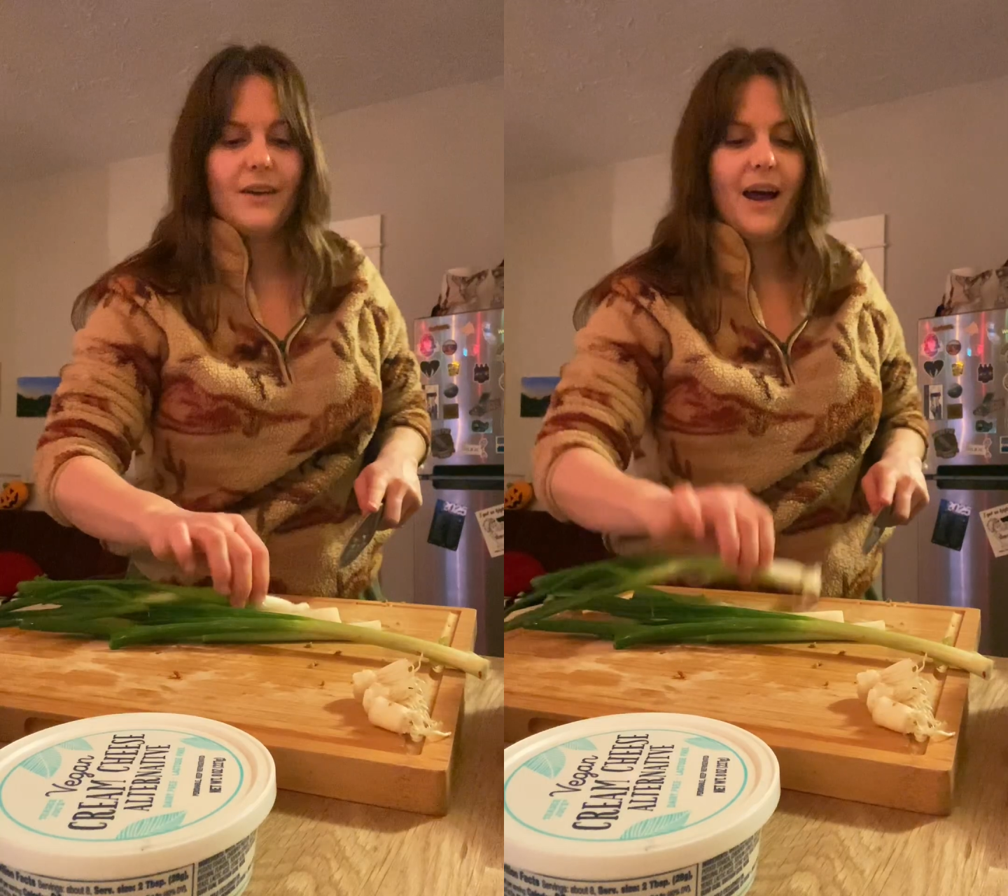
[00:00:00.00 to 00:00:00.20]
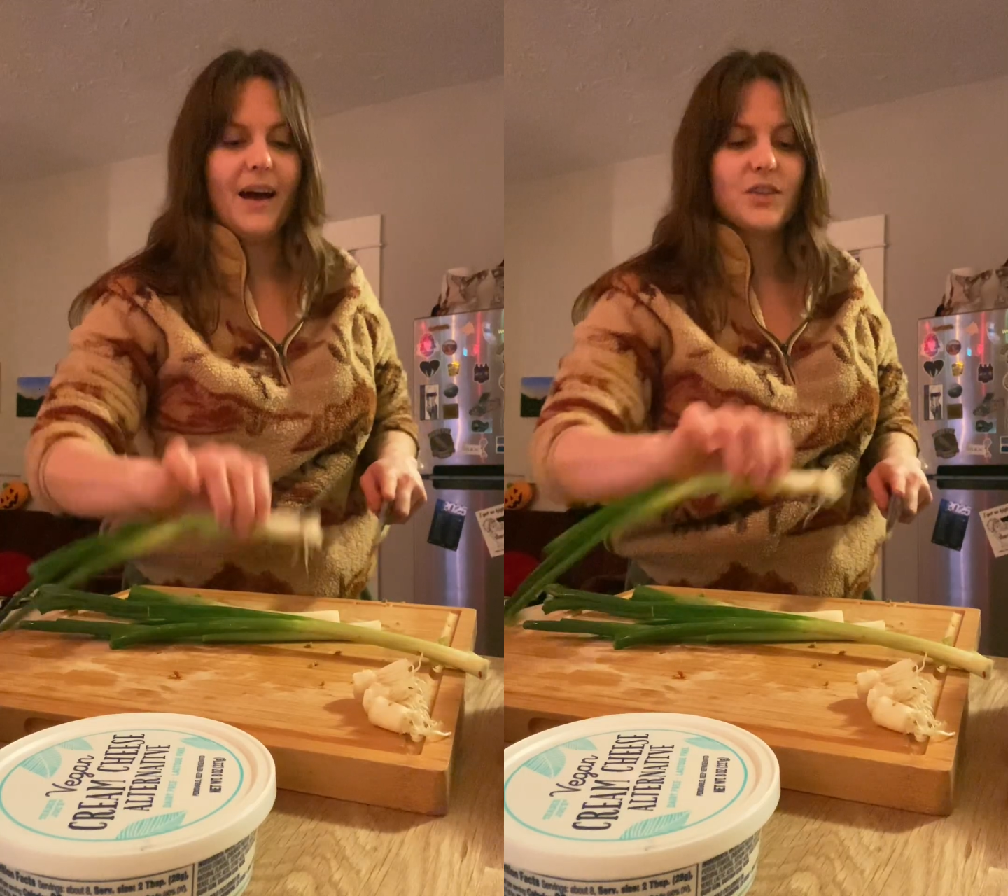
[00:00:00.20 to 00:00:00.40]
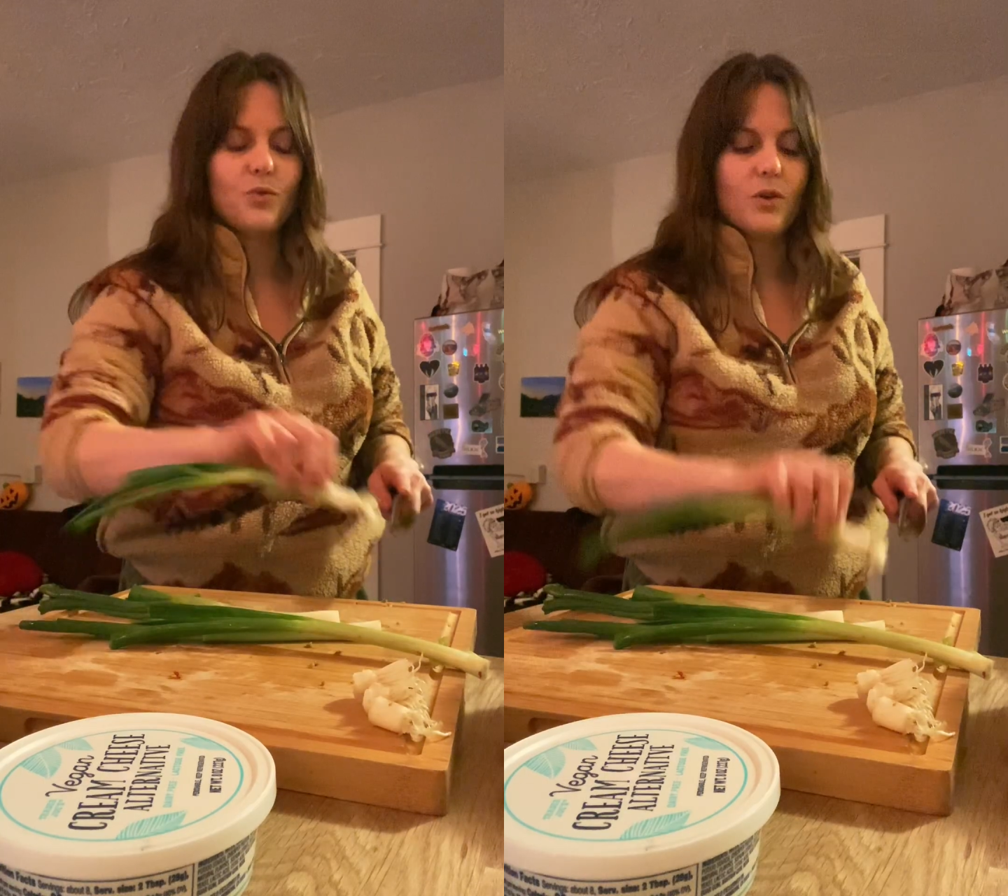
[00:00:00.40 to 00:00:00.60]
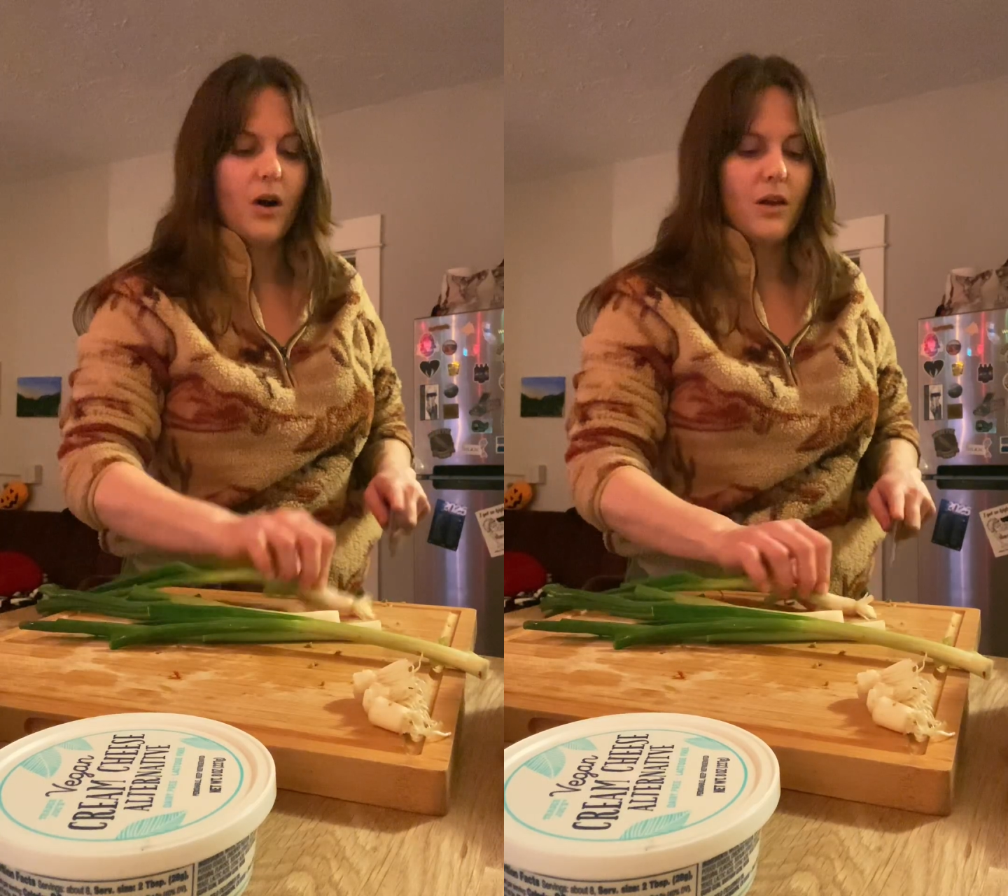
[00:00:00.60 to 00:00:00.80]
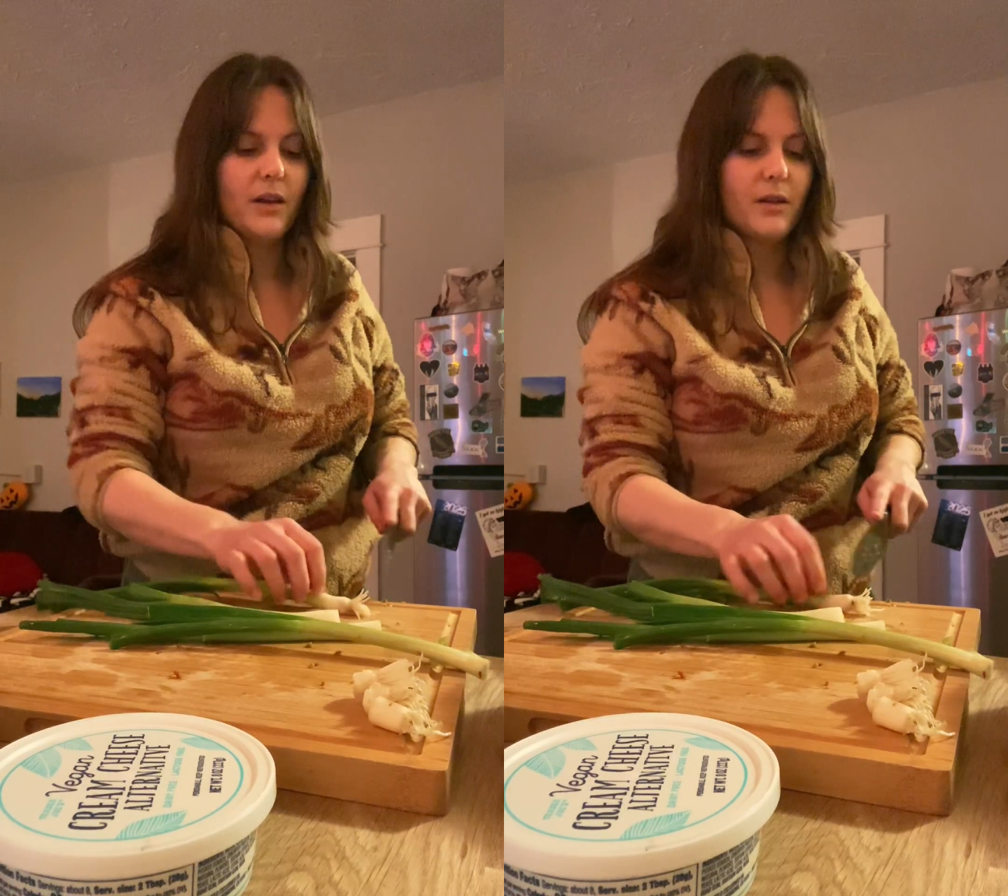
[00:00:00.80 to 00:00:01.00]
actual
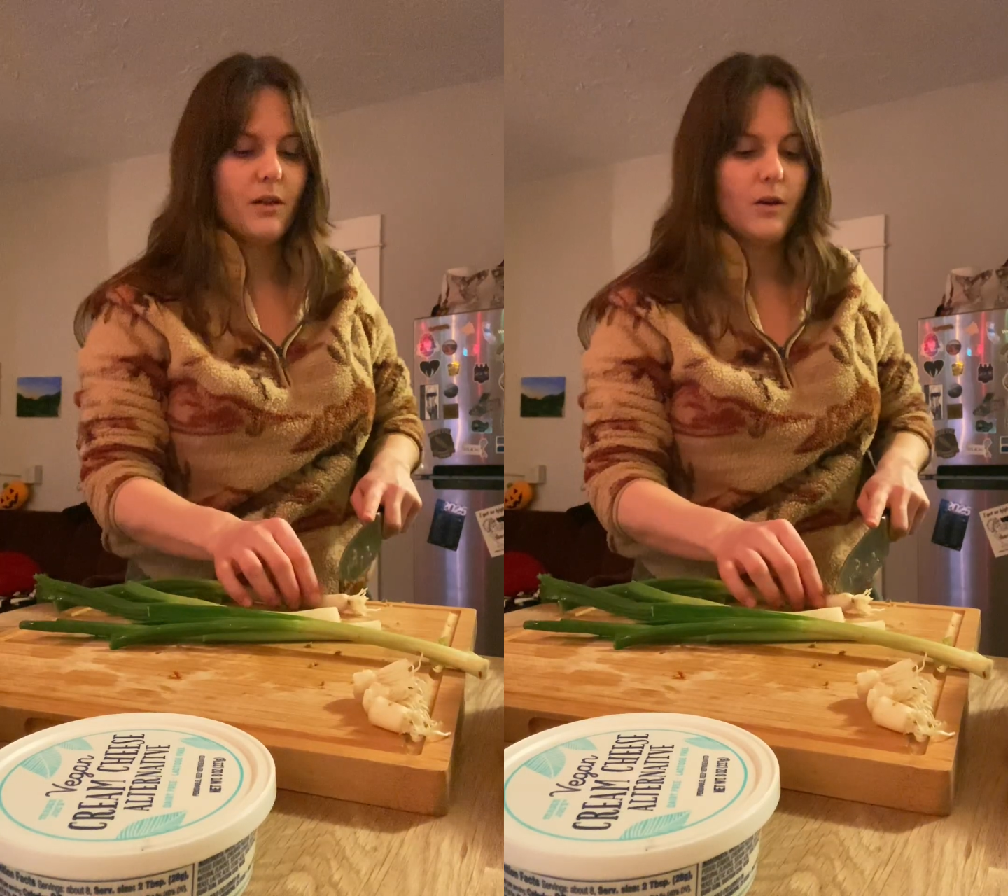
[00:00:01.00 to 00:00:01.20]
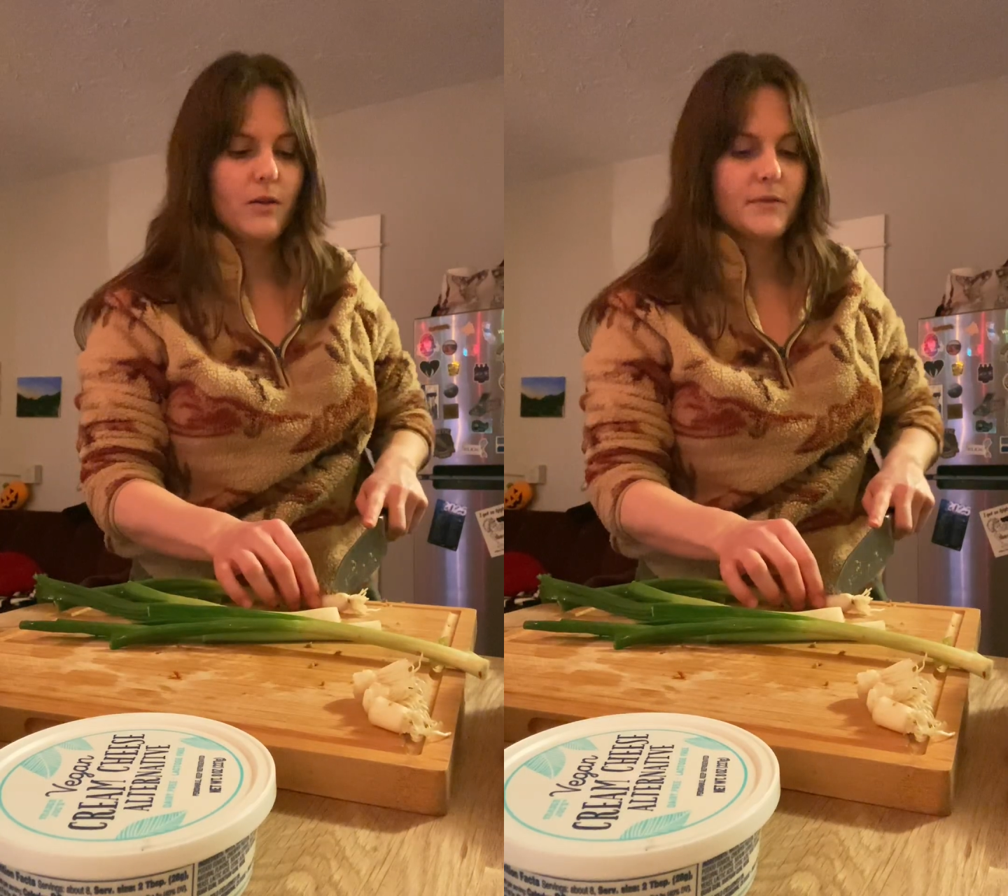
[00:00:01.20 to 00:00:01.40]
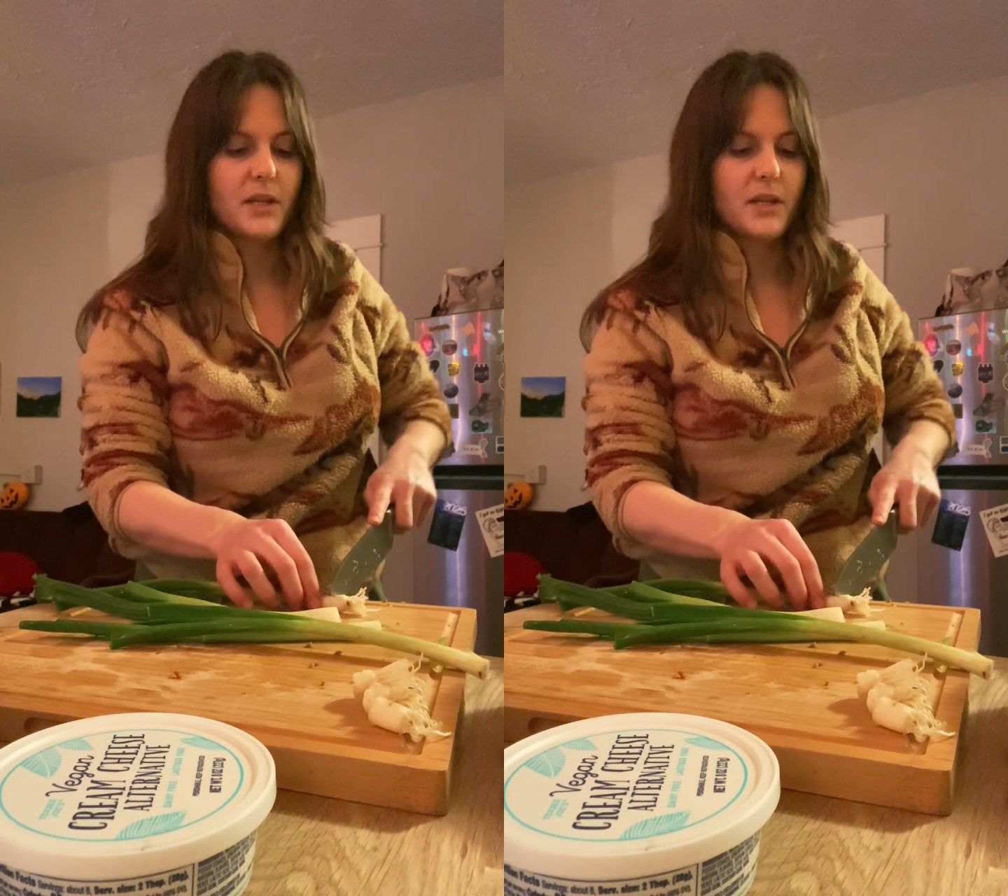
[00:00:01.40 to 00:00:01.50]
garlic cloves